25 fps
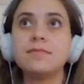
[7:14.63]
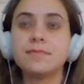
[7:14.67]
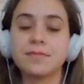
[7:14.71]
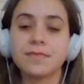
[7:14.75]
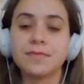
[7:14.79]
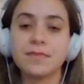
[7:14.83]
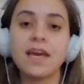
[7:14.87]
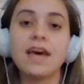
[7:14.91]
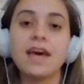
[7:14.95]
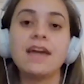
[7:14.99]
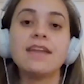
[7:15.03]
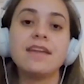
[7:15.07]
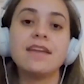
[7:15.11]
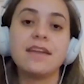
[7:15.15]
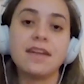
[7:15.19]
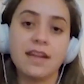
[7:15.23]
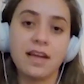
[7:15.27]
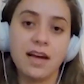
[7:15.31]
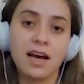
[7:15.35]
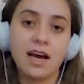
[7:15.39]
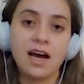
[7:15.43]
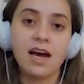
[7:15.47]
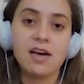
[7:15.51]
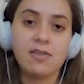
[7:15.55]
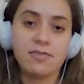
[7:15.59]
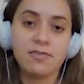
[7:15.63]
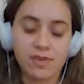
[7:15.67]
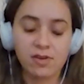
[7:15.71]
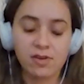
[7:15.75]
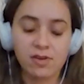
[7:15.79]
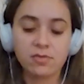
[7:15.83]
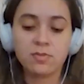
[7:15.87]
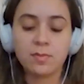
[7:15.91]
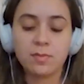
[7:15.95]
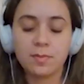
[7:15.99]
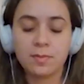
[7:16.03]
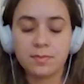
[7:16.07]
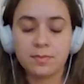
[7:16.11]
Yeah, then I
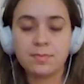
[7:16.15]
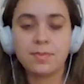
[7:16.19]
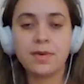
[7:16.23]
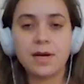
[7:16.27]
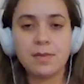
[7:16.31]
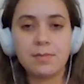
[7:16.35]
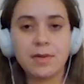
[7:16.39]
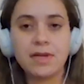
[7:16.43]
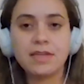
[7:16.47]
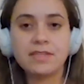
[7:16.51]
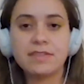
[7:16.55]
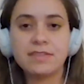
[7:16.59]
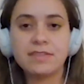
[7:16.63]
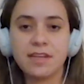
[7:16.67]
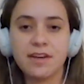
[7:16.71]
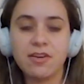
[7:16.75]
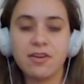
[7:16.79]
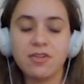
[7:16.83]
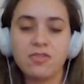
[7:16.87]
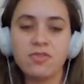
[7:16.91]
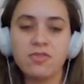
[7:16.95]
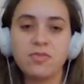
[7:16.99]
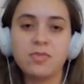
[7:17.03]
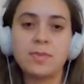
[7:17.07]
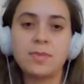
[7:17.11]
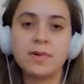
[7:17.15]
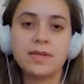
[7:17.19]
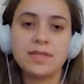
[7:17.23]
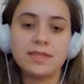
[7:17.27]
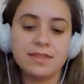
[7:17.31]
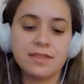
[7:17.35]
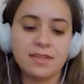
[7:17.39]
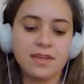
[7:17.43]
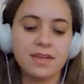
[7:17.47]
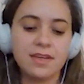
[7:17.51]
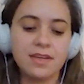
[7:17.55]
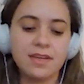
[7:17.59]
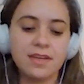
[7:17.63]
found by myself, but
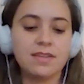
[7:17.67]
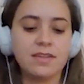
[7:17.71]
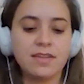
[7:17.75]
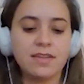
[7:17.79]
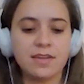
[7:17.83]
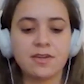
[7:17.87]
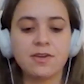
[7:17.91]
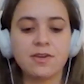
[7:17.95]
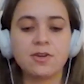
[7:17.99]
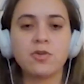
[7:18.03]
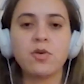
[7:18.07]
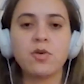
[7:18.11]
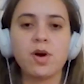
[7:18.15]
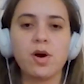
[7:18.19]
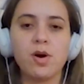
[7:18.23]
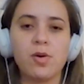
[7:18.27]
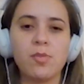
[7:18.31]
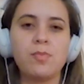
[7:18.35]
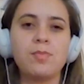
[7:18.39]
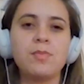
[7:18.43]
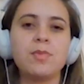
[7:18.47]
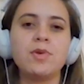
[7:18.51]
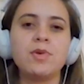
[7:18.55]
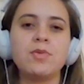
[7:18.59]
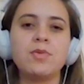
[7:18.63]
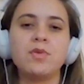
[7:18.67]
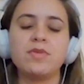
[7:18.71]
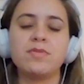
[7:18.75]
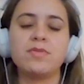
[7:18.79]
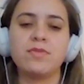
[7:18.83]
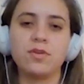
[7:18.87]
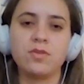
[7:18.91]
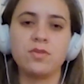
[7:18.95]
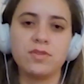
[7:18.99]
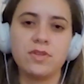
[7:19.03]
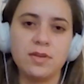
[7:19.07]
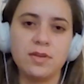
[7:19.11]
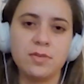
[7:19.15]
the girl helped me with
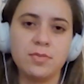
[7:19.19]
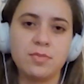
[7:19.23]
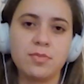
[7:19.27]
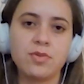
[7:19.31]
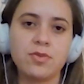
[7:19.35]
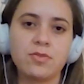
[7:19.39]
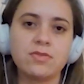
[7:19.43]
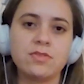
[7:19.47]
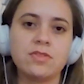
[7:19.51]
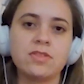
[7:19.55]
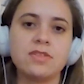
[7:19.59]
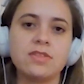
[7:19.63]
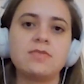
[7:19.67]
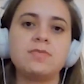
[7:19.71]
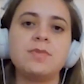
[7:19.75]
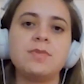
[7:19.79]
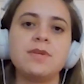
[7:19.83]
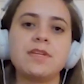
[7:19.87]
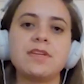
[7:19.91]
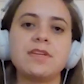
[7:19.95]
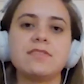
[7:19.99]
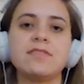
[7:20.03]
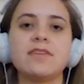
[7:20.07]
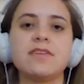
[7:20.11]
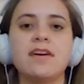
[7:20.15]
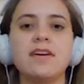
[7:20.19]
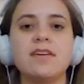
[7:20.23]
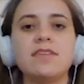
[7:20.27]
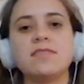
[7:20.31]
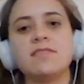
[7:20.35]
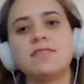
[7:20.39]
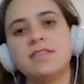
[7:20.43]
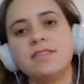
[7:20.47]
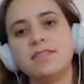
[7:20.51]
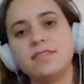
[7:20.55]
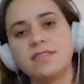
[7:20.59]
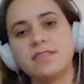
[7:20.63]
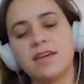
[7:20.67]
all the process because
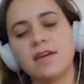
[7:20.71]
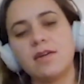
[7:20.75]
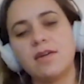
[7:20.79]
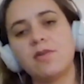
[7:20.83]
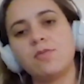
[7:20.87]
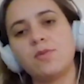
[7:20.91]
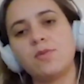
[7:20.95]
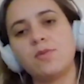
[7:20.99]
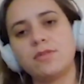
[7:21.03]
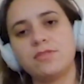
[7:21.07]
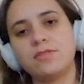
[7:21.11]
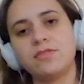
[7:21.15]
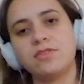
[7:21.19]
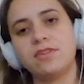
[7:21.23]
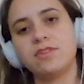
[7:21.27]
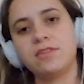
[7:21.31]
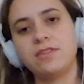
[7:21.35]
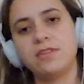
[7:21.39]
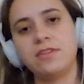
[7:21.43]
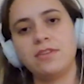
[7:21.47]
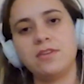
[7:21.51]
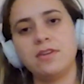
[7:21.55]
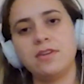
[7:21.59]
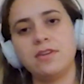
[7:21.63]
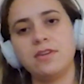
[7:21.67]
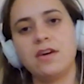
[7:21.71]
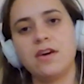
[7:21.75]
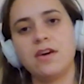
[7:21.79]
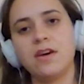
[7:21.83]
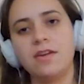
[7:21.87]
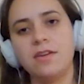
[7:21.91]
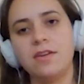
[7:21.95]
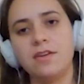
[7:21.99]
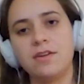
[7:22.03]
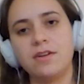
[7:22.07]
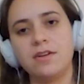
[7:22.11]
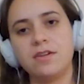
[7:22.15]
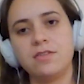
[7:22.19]
since I was not
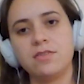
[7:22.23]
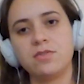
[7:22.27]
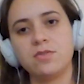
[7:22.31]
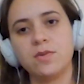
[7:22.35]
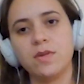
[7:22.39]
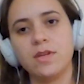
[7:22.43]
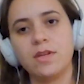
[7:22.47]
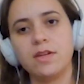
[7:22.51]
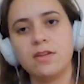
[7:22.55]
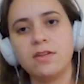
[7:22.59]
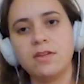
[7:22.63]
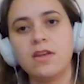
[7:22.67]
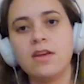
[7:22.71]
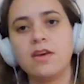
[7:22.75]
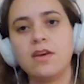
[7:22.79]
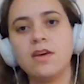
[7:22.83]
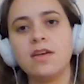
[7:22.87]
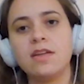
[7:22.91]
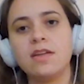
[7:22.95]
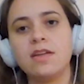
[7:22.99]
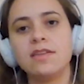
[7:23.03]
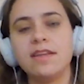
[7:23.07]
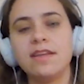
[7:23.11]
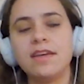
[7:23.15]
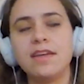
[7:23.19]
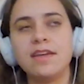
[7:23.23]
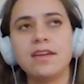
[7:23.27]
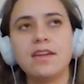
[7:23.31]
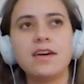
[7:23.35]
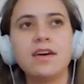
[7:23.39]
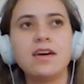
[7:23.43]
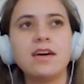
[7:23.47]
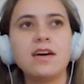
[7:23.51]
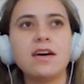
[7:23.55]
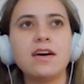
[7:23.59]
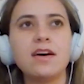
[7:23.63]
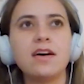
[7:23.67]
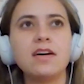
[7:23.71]
here in Sweden, then
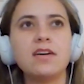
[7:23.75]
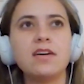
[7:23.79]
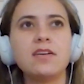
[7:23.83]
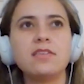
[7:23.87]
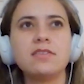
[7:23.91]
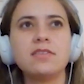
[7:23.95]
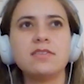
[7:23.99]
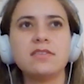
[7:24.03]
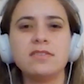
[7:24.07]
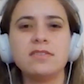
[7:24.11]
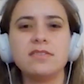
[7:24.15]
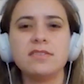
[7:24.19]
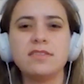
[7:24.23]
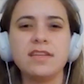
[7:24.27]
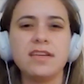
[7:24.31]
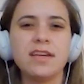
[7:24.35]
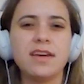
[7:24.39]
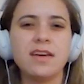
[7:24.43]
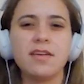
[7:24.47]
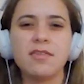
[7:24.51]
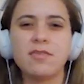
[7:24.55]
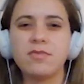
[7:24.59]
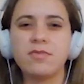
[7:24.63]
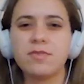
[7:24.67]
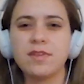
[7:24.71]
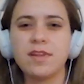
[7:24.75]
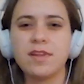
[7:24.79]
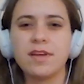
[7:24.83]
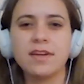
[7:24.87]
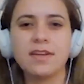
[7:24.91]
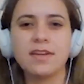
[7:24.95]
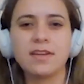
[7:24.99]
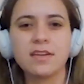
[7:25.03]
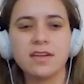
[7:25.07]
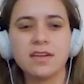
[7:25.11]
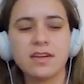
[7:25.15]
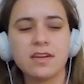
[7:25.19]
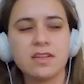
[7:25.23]
they have
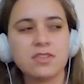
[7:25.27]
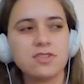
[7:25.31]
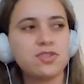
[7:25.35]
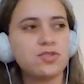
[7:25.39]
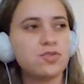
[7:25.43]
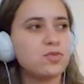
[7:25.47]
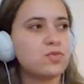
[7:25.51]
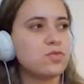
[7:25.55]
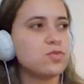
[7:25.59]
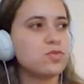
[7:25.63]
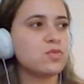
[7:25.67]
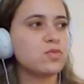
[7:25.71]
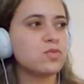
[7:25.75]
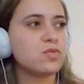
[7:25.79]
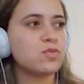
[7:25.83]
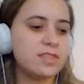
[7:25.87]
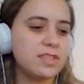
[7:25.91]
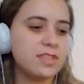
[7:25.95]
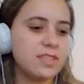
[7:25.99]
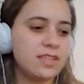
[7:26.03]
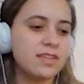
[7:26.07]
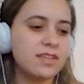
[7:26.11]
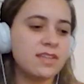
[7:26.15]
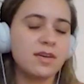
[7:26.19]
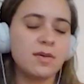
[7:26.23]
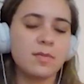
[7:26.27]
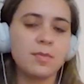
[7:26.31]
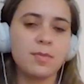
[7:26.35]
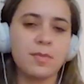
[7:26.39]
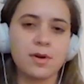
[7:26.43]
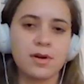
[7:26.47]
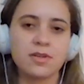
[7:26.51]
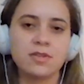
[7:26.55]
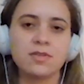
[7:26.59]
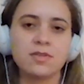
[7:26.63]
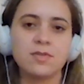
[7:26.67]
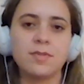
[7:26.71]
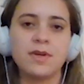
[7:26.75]
like to see the
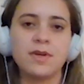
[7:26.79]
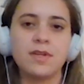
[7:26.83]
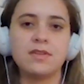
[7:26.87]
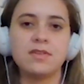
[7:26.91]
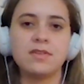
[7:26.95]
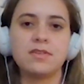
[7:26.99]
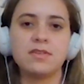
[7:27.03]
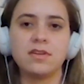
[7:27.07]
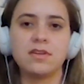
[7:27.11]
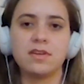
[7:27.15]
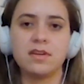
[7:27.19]
apartment